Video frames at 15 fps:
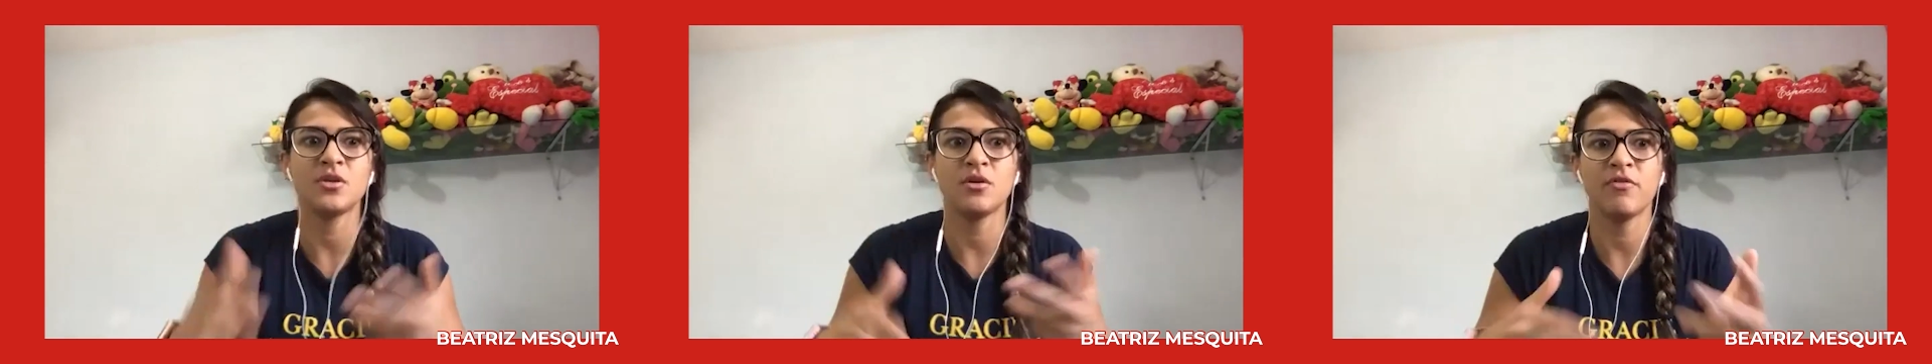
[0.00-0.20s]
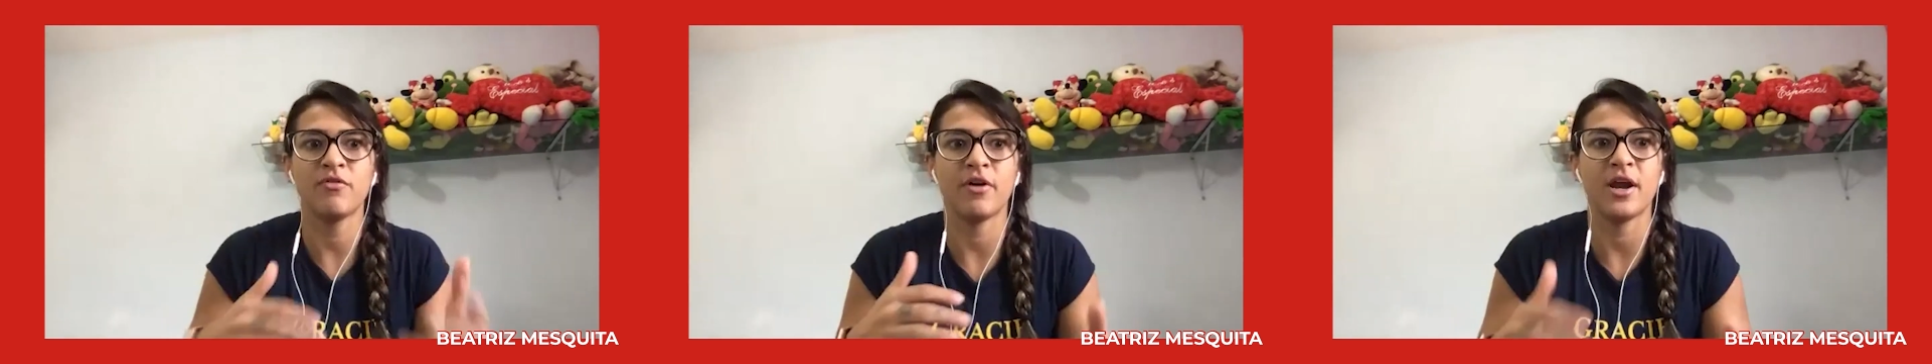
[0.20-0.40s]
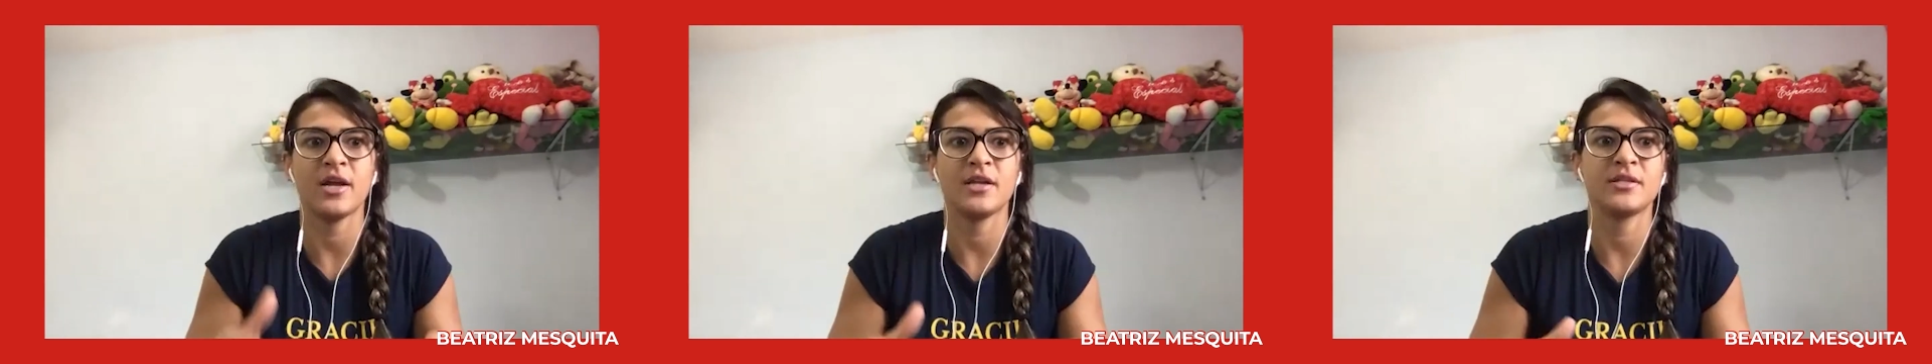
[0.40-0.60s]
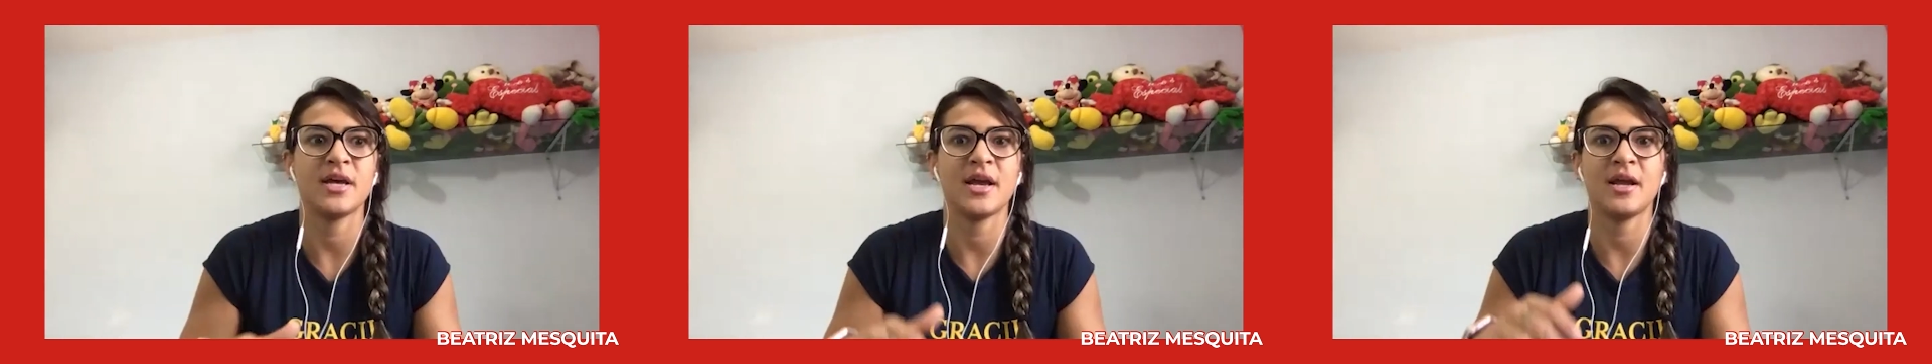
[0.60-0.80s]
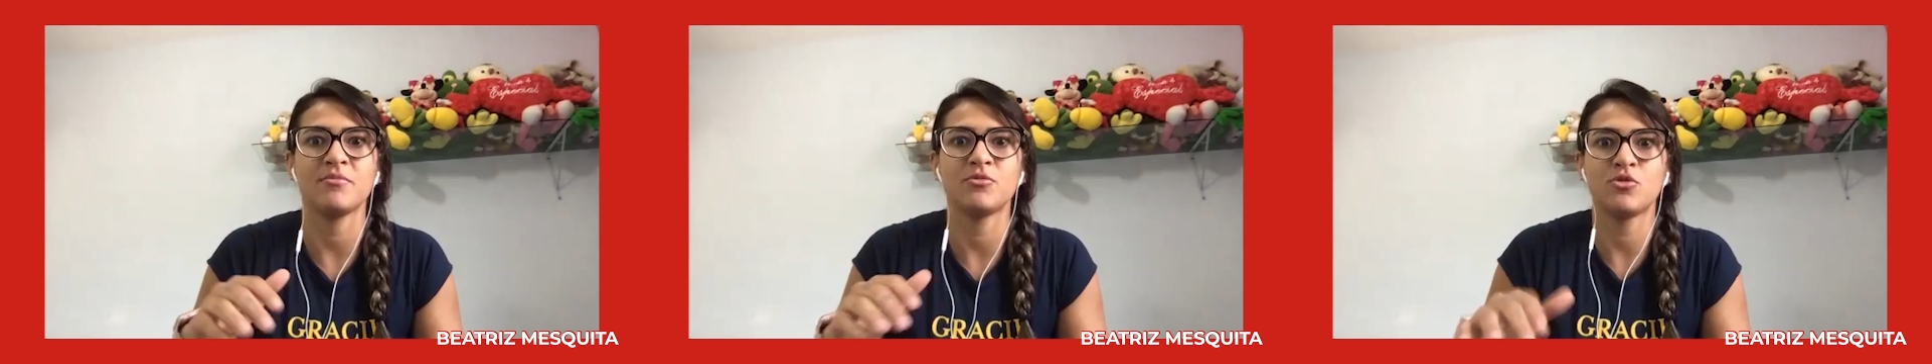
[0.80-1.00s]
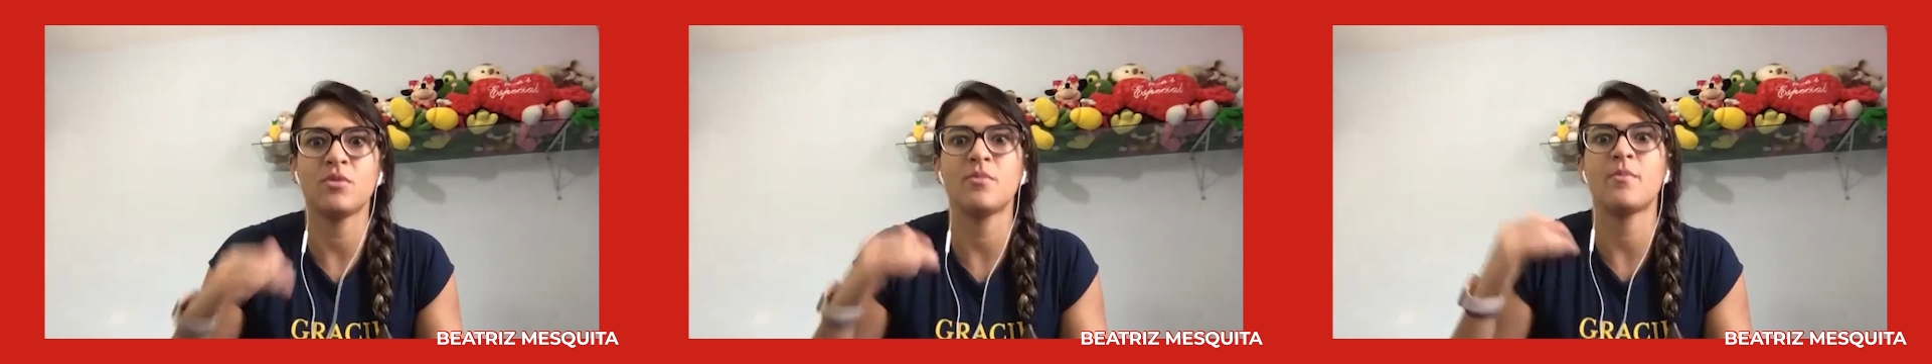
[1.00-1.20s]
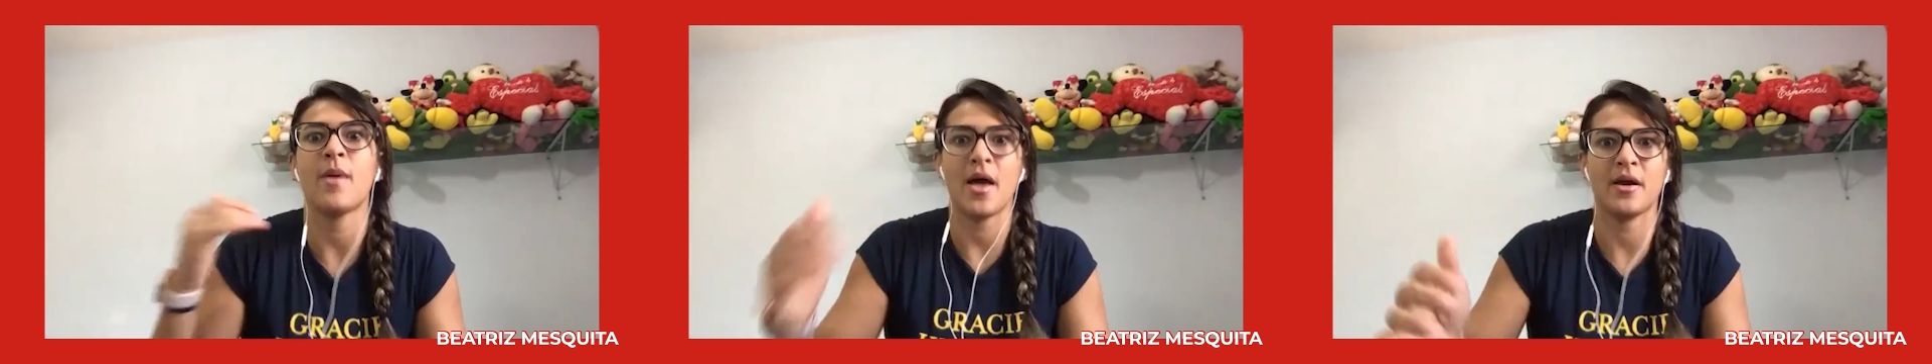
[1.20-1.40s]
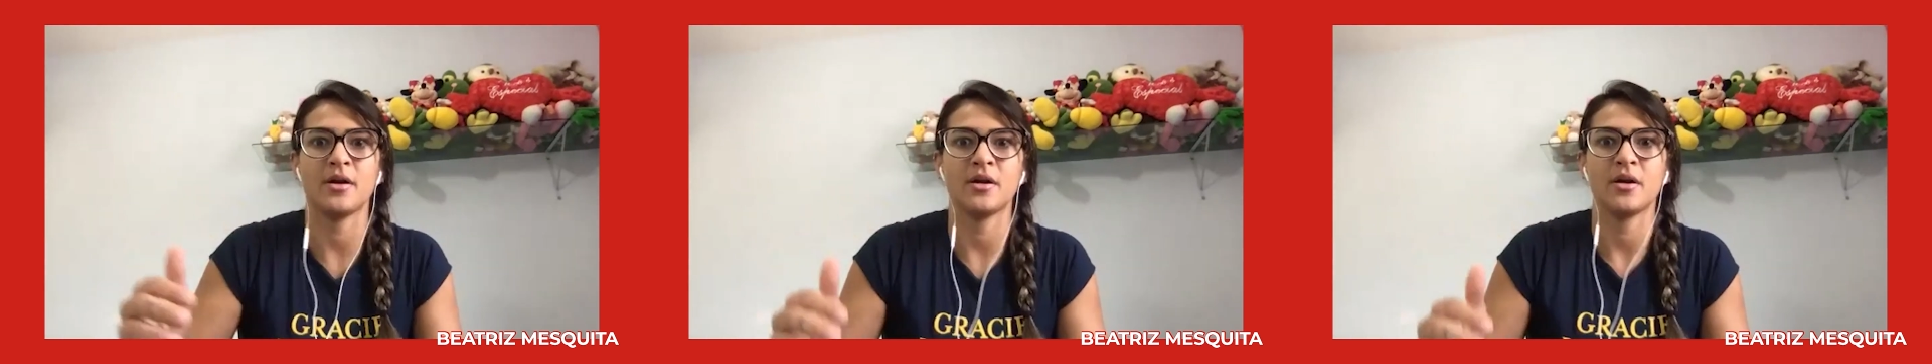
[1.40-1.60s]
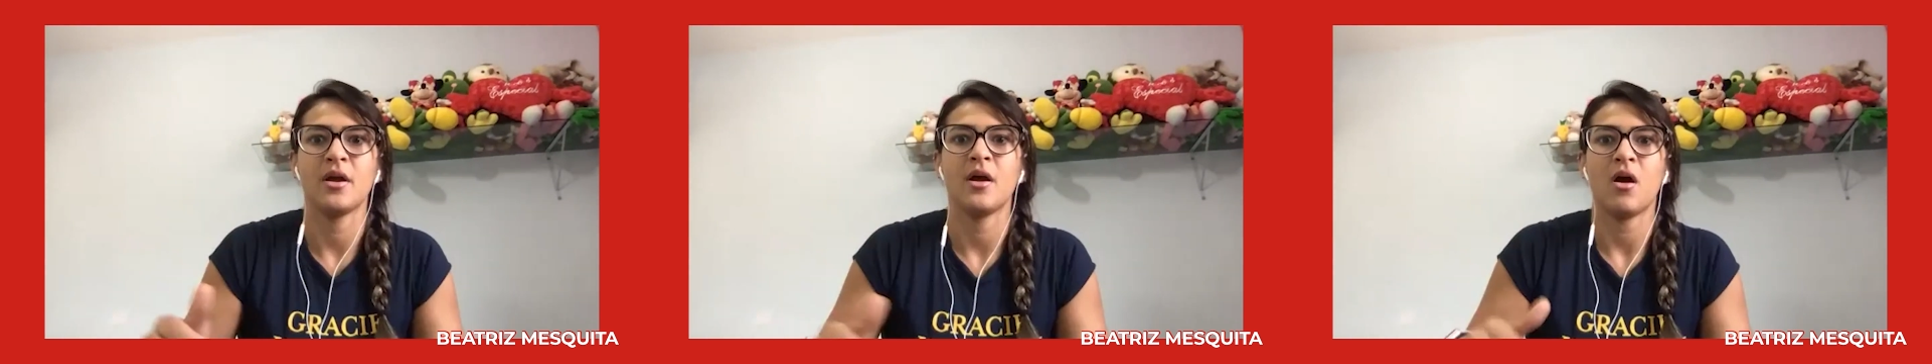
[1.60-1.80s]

different that I'm doing better